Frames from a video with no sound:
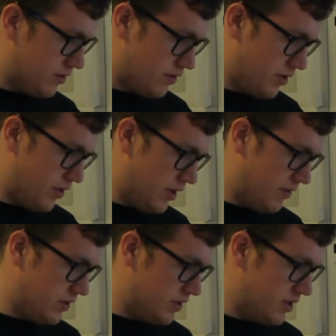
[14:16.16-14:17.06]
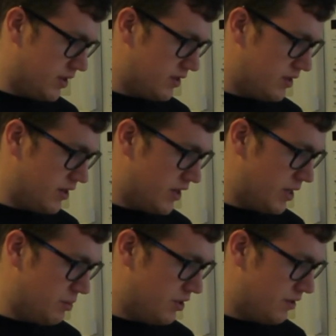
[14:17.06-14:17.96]
you have to set a
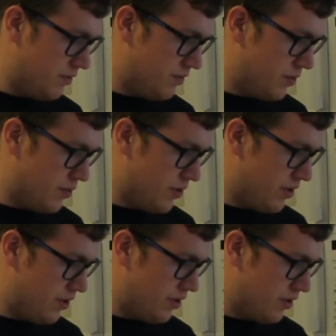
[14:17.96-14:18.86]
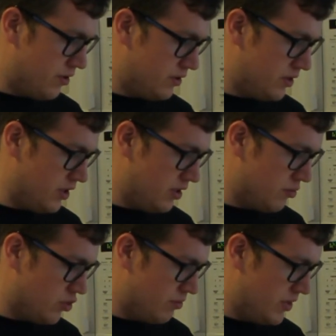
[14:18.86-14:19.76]
timer for 13
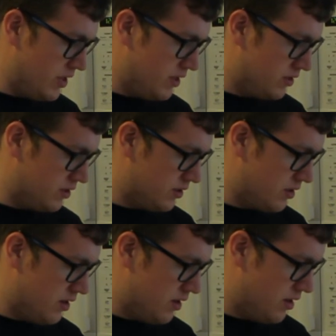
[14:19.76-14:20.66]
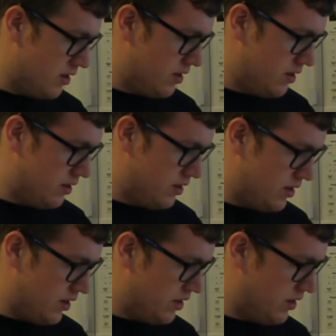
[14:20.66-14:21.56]
more minutes,
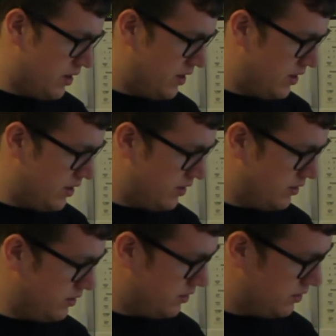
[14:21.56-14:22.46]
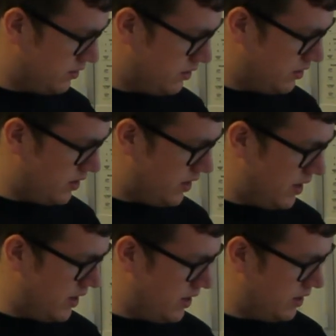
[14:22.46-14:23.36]
and then
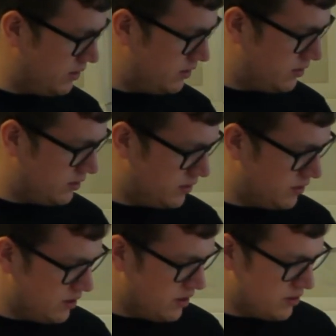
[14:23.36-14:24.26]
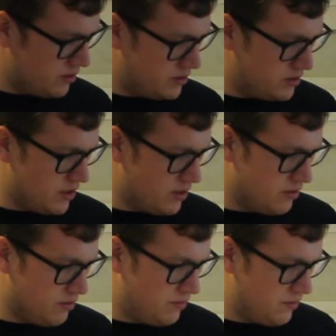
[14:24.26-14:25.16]
add another set
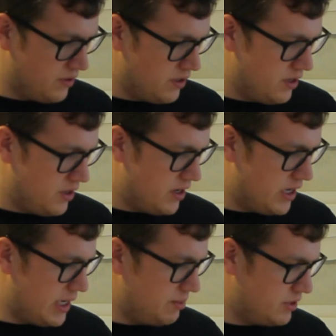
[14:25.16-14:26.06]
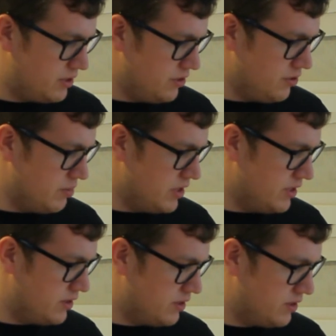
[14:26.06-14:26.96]
of hops 2
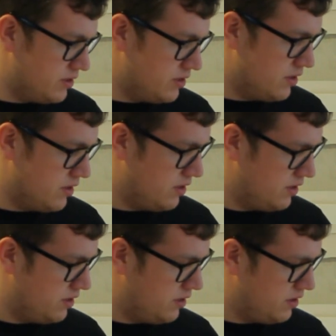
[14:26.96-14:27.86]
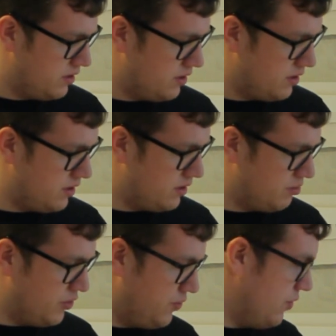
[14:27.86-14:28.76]
minutes
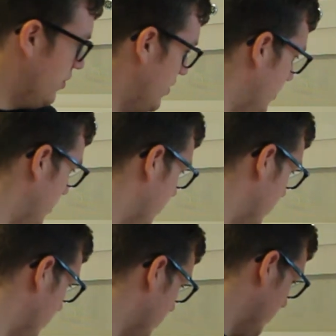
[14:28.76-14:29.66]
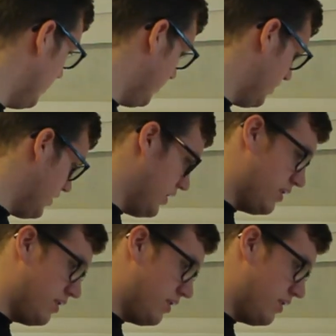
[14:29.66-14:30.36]
before it's done.